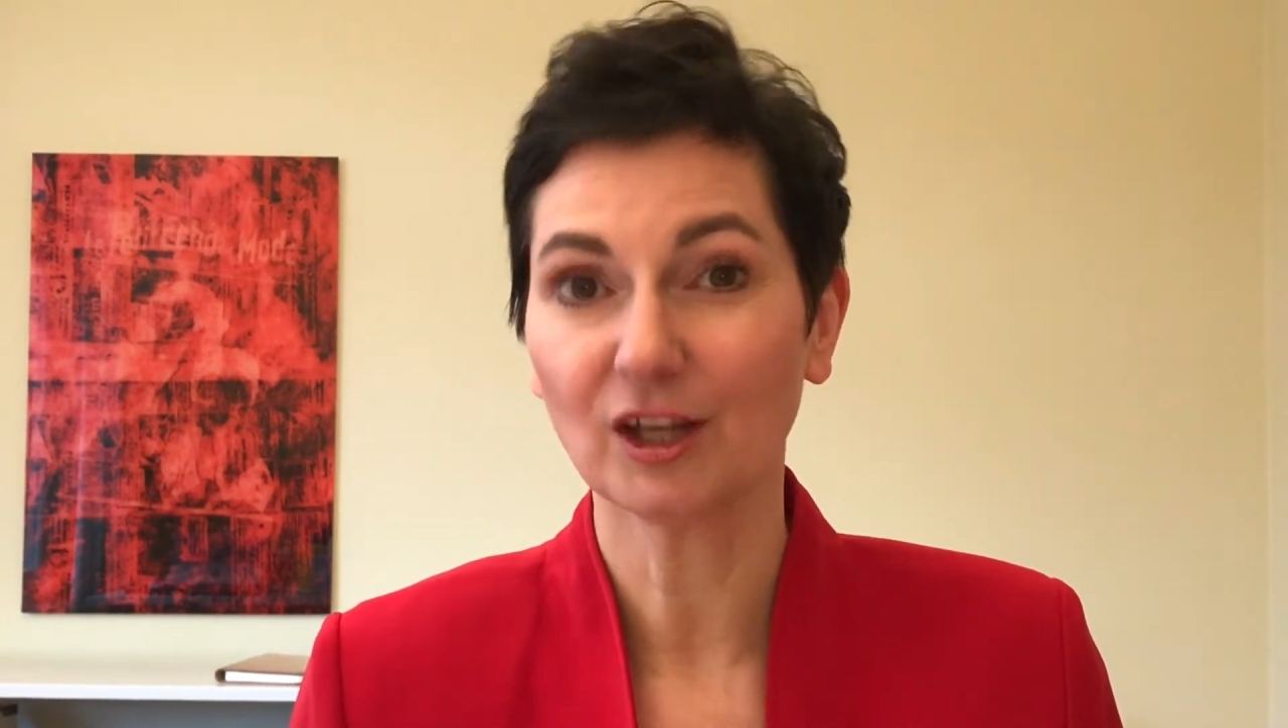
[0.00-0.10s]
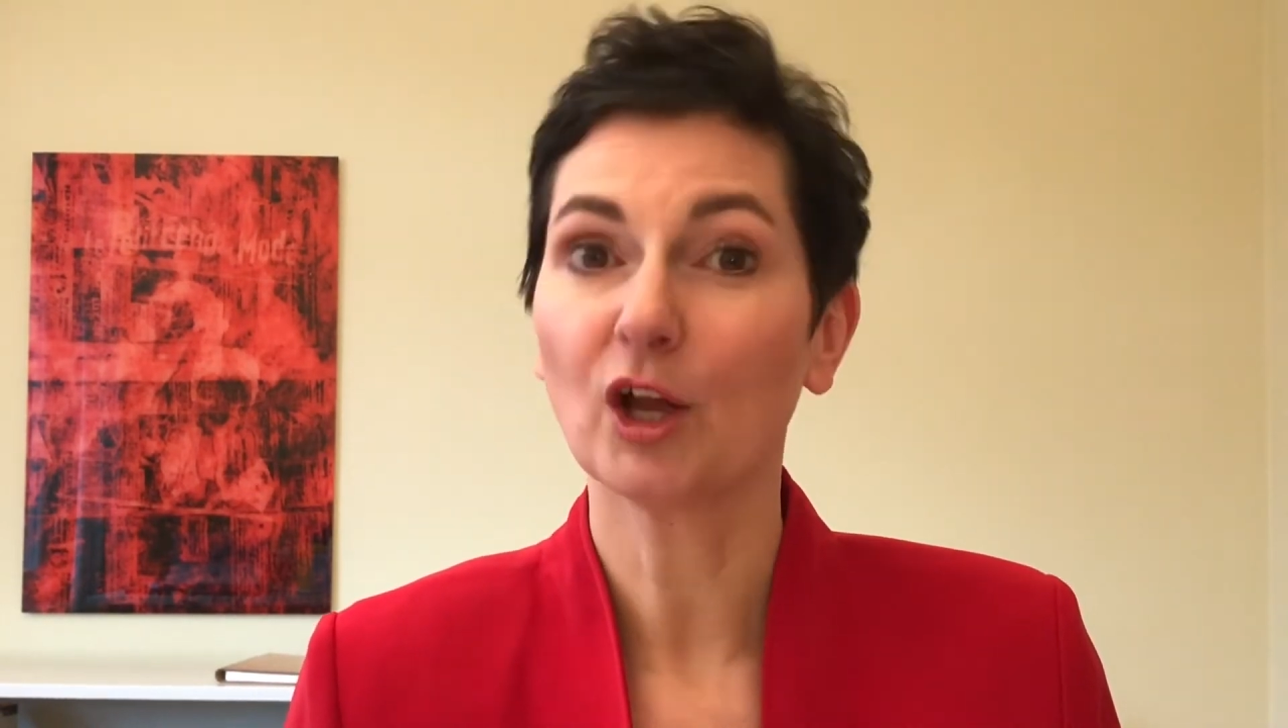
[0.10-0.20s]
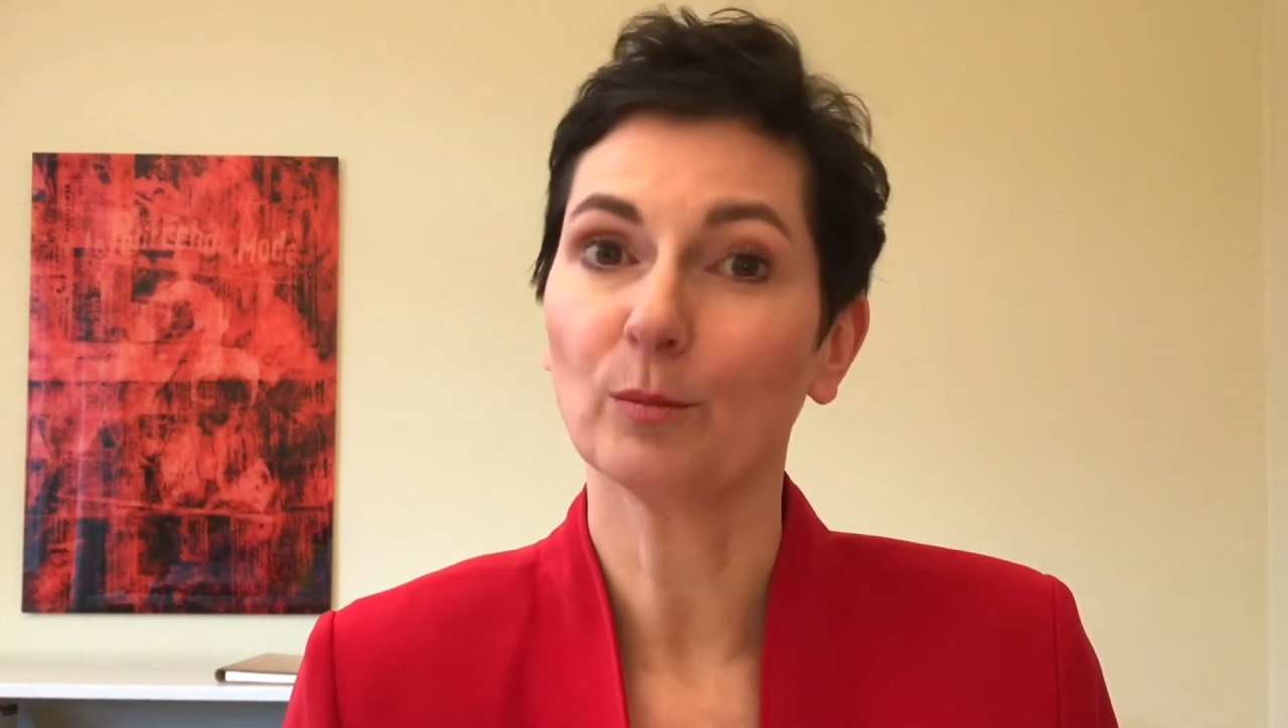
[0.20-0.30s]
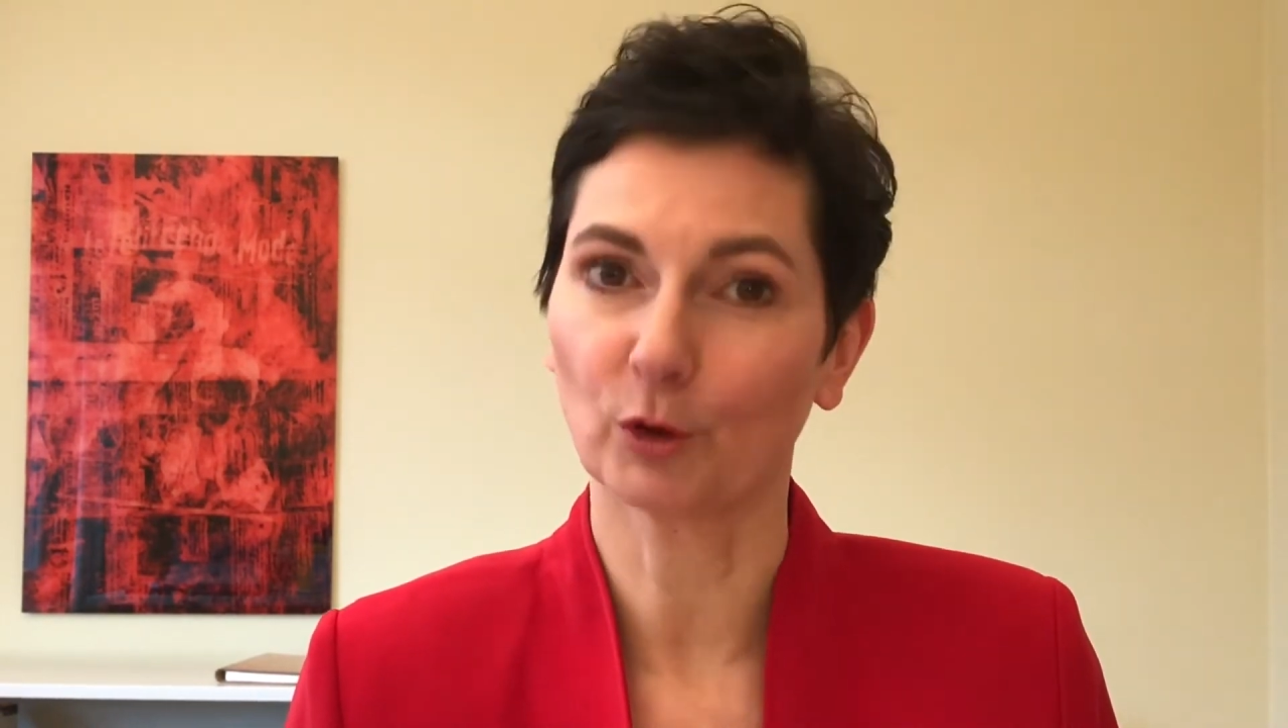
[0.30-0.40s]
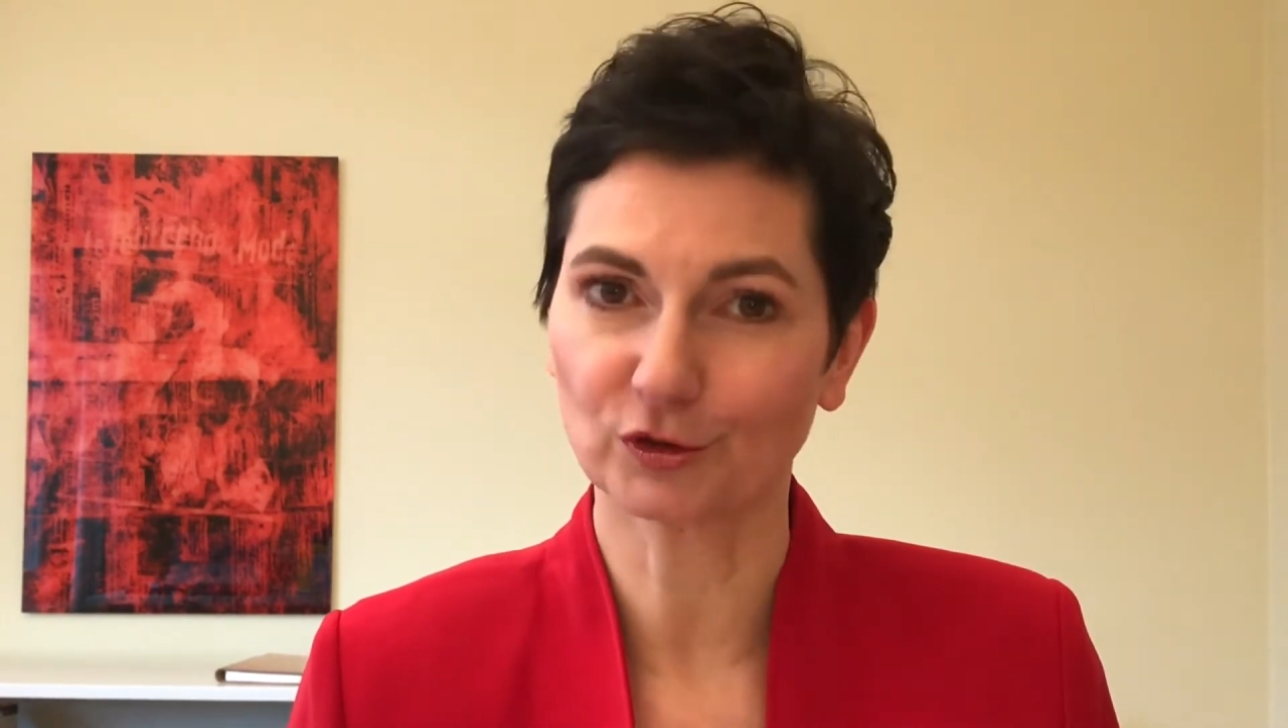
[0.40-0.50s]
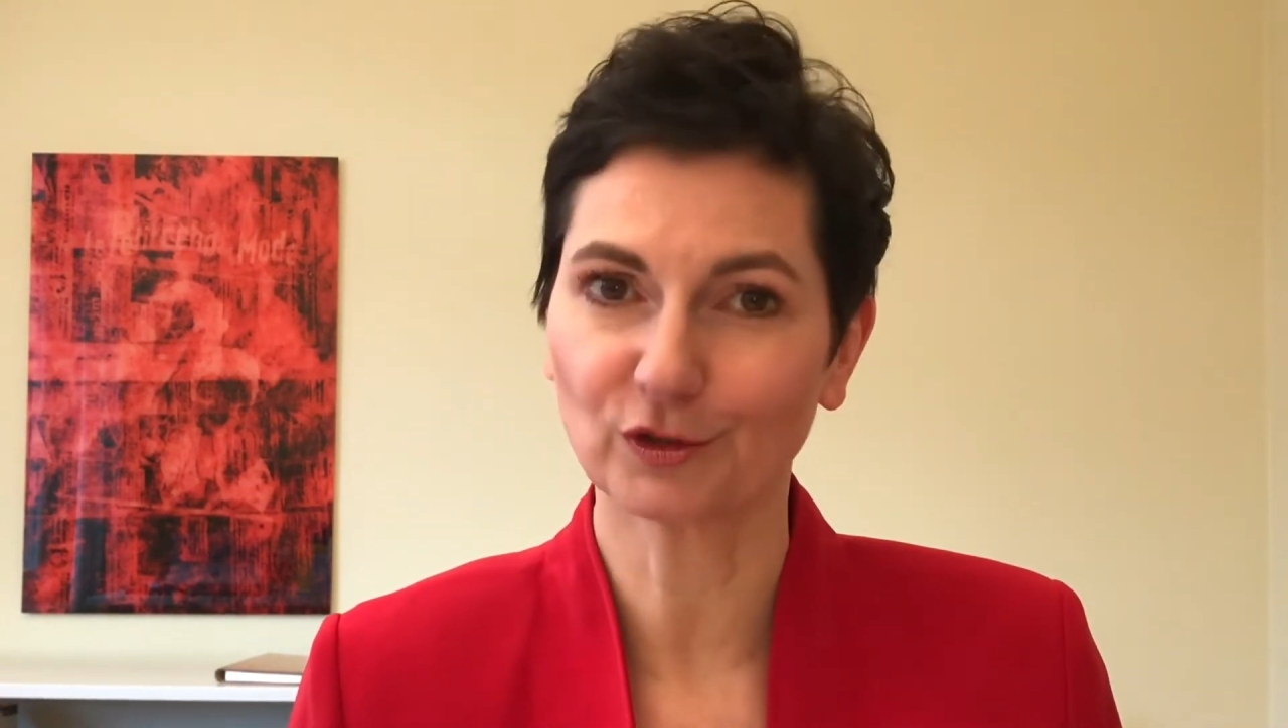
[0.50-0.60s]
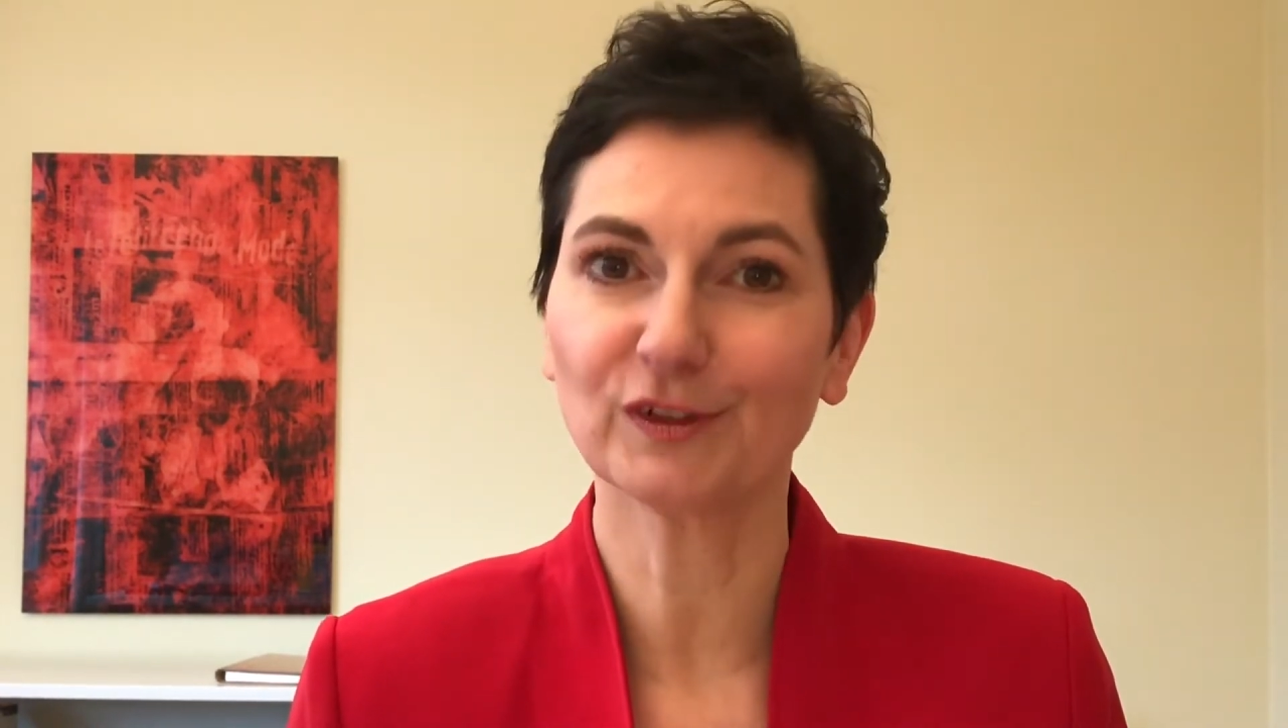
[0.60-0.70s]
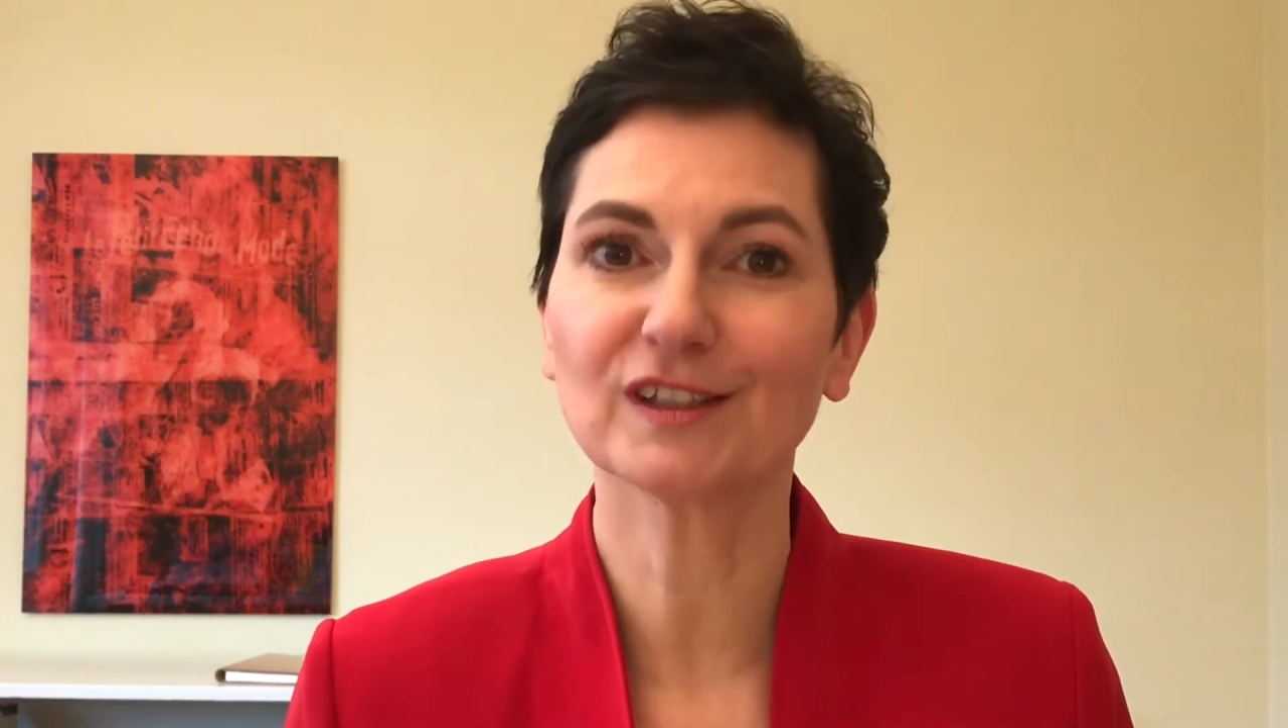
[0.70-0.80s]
most of it